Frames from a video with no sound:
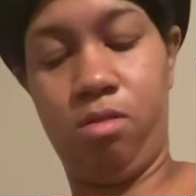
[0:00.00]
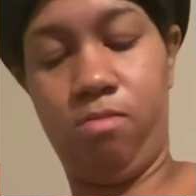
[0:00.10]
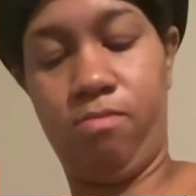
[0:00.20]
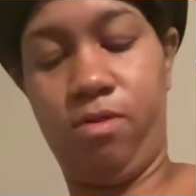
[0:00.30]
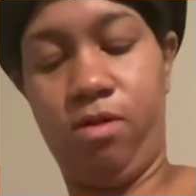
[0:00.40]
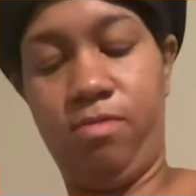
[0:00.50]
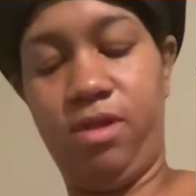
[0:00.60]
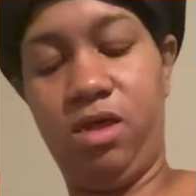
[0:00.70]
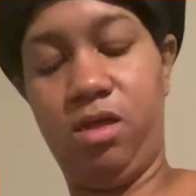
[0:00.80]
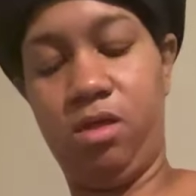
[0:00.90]

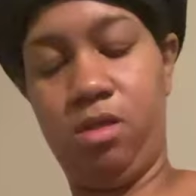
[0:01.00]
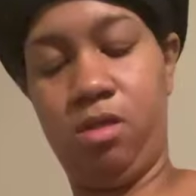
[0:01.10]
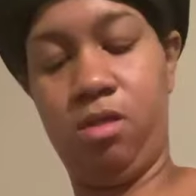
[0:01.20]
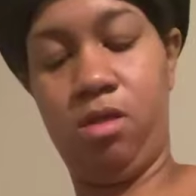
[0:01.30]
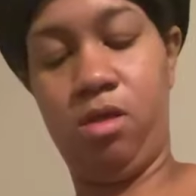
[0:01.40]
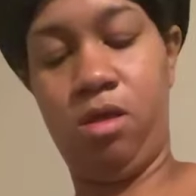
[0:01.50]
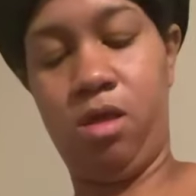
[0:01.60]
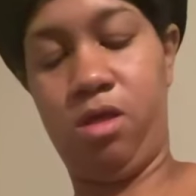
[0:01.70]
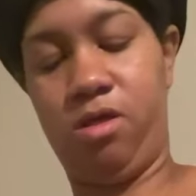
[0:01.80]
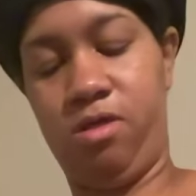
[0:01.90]
Probably
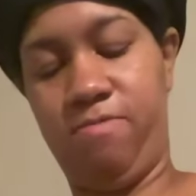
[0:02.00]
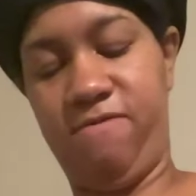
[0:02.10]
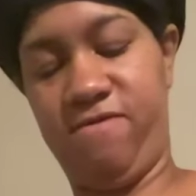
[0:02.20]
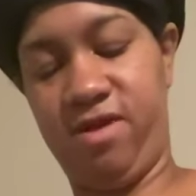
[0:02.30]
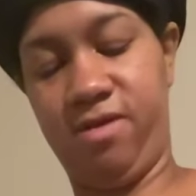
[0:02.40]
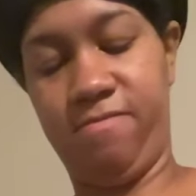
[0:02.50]
should be fine.